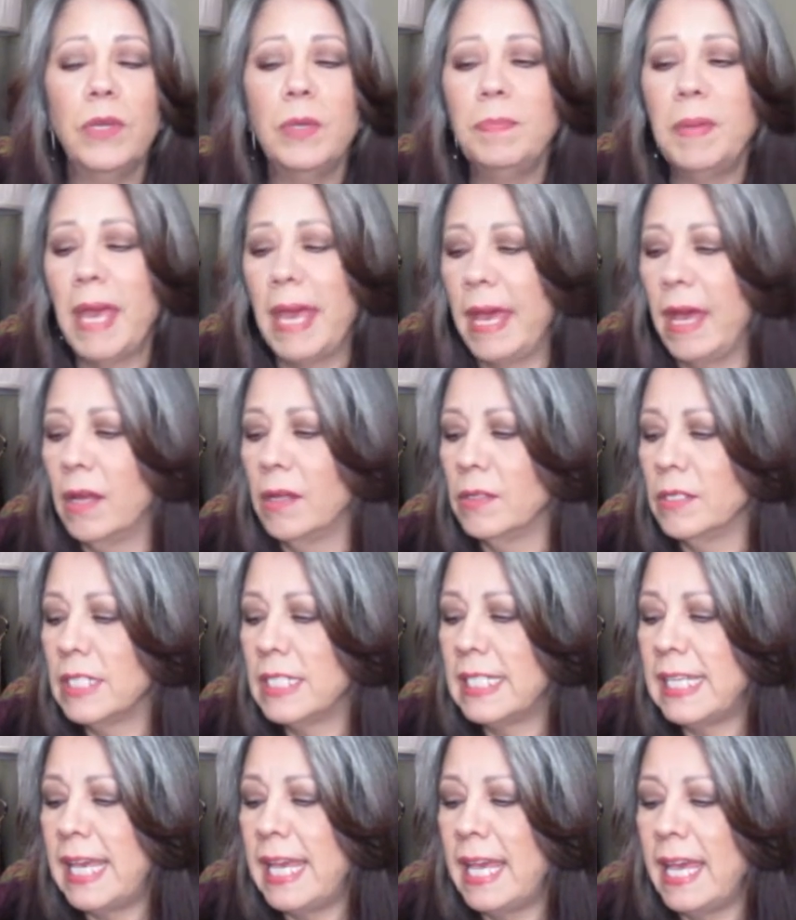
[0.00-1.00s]

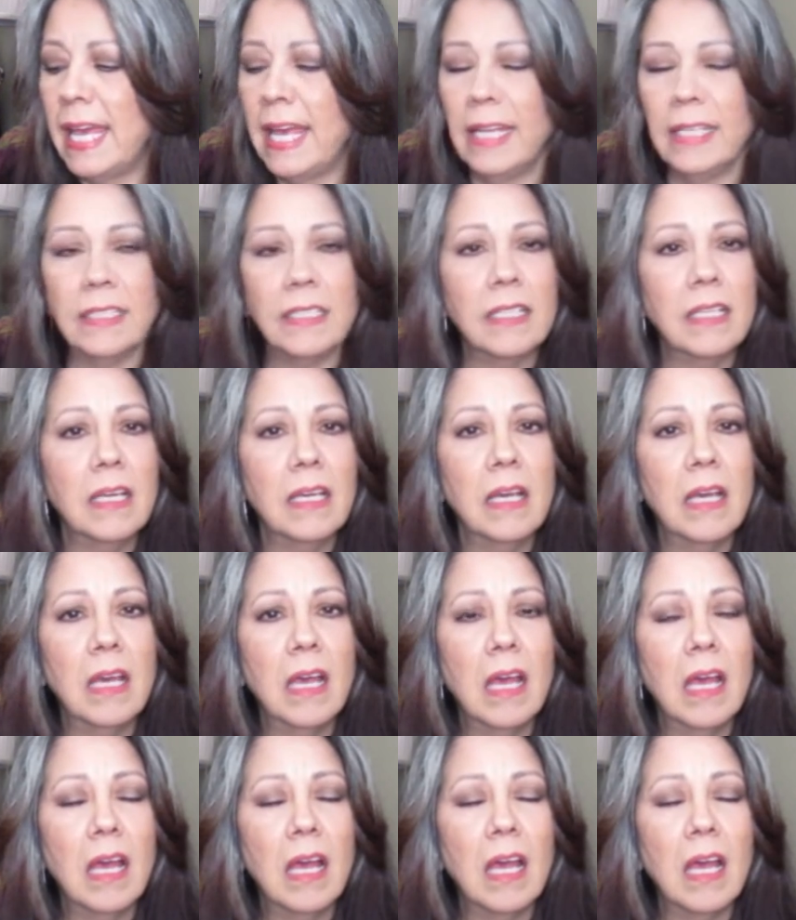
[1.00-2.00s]
pounds, and
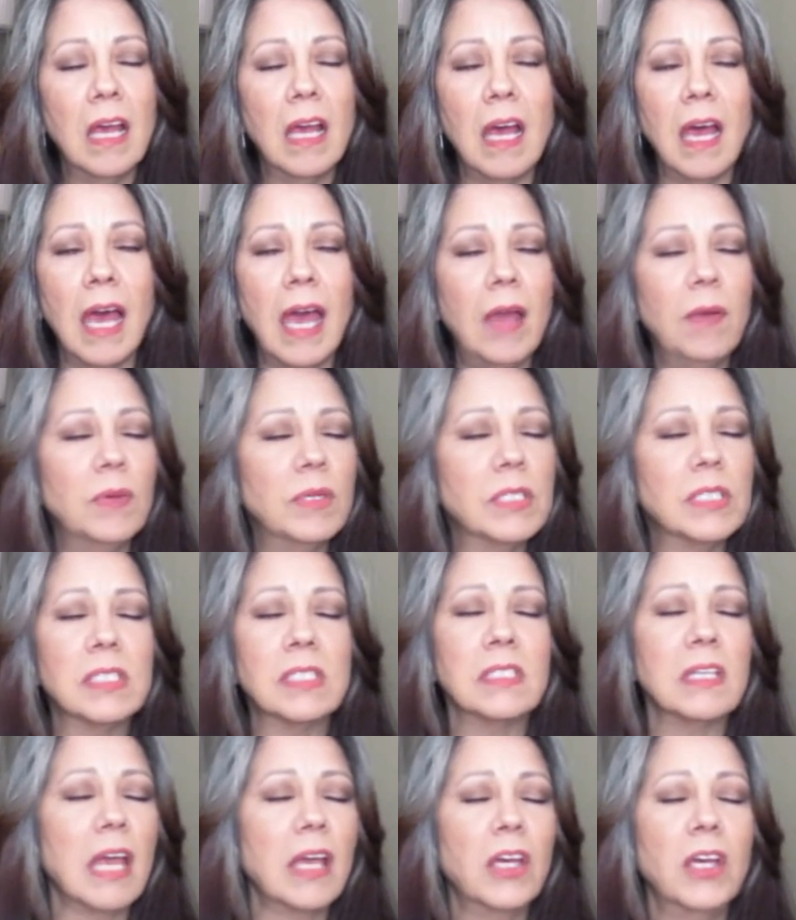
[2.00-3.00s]
I
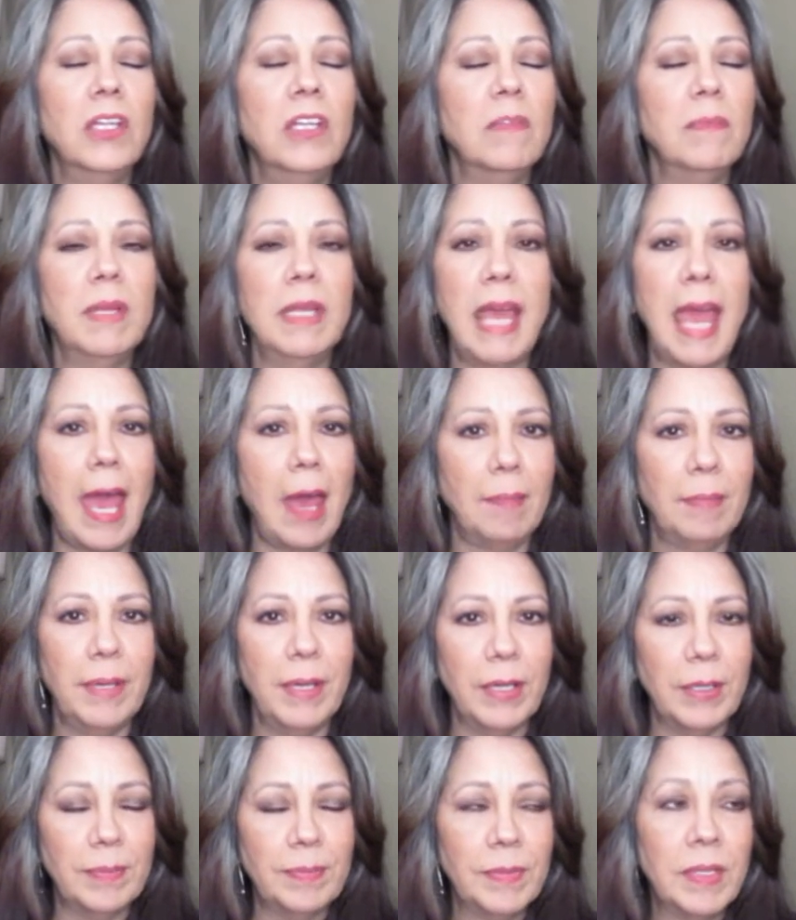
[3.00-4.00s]
couldn't have been
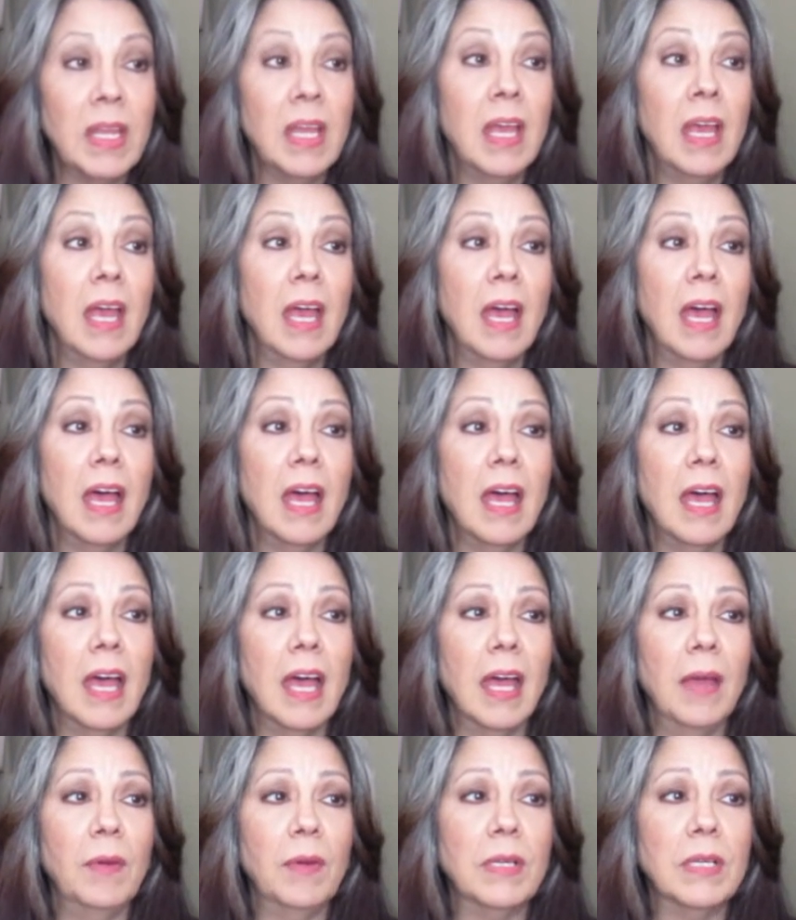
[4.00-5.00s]
happier.
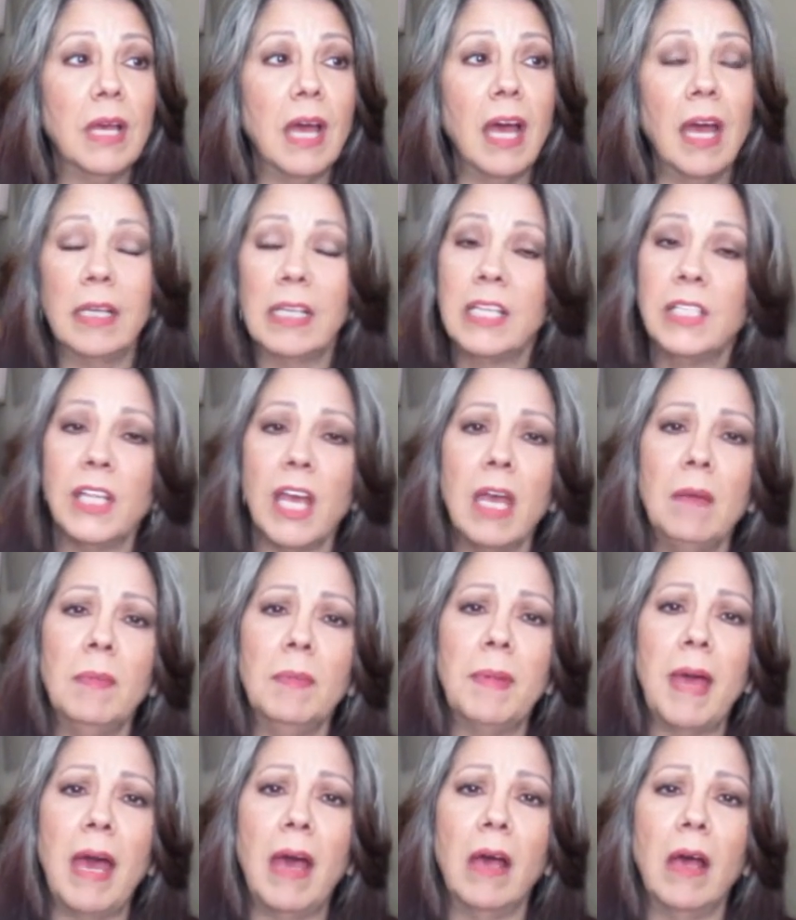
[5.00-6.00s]
Because
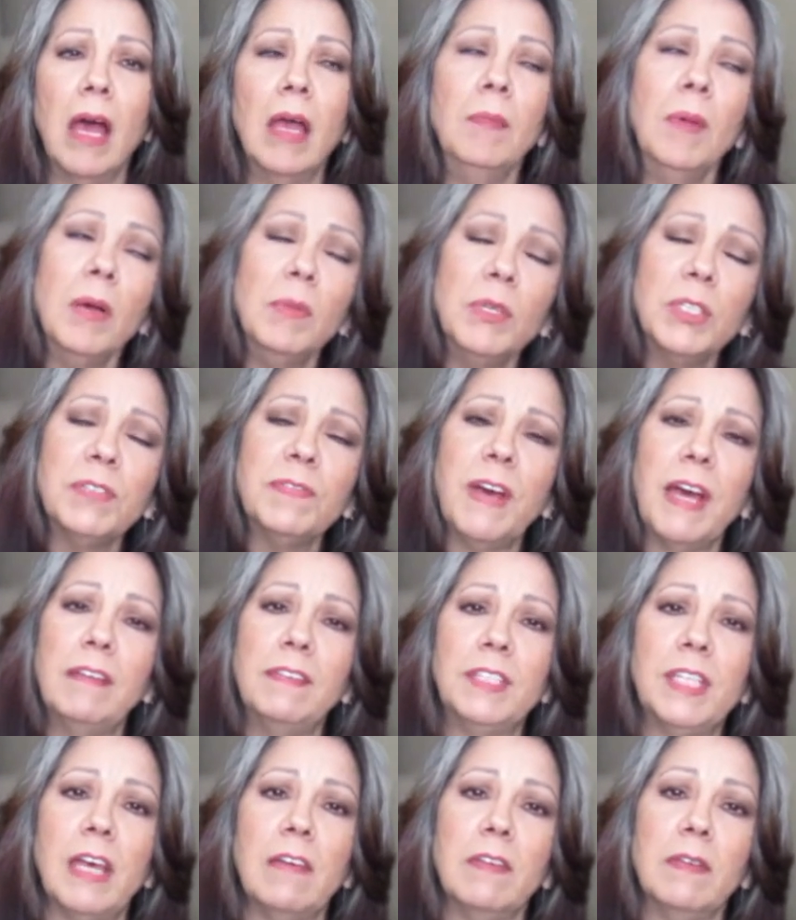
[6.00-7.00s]
I'm almost
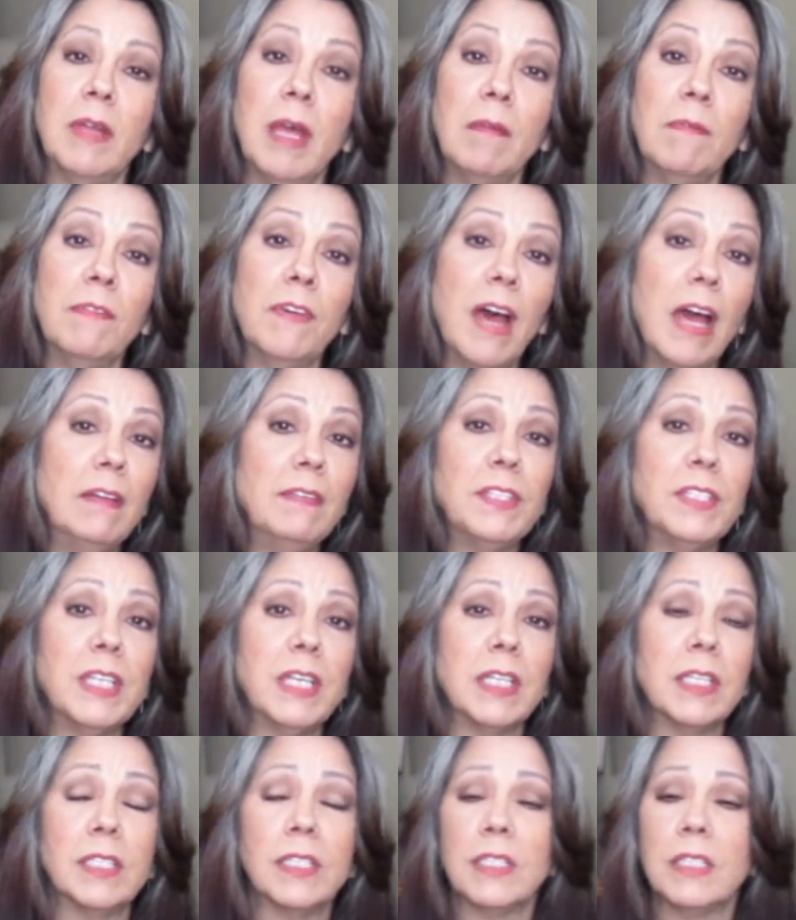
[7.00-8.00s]
5'7". I'm
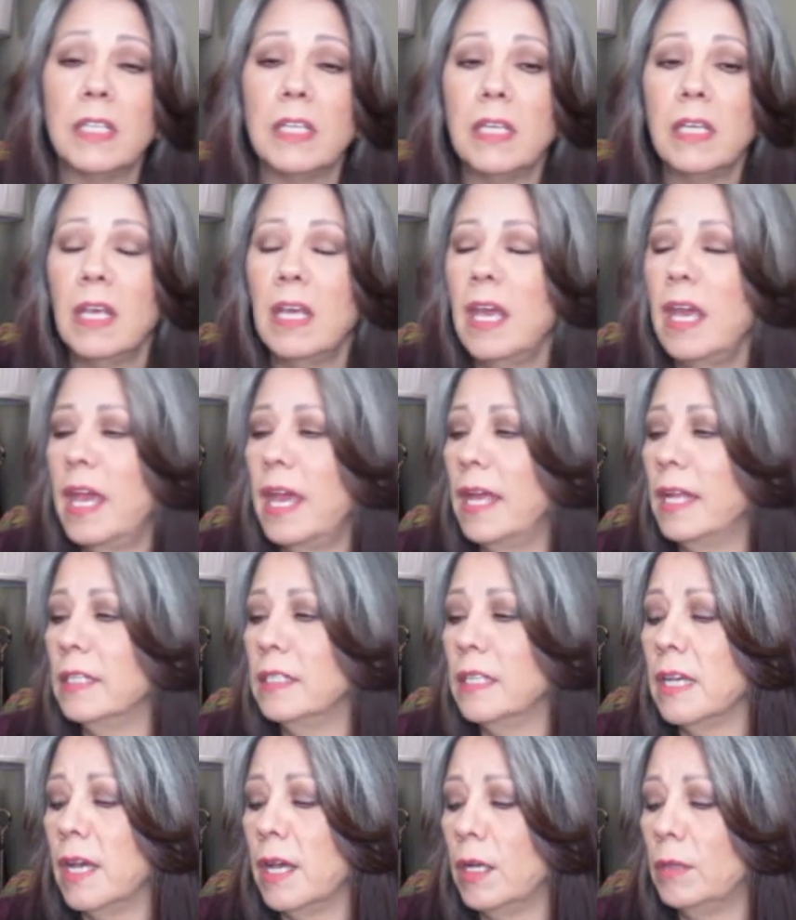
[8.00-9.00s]
5'6" and